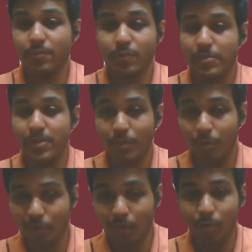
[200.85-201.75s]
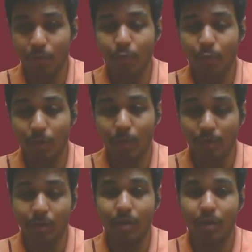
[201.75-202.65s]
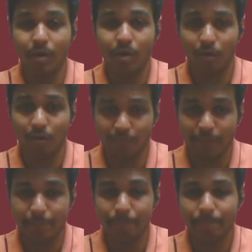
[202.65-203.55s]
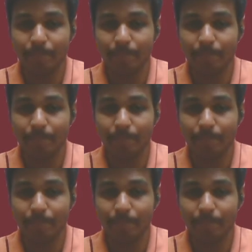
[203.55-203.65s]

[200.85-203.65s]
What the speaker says: from one among all of them.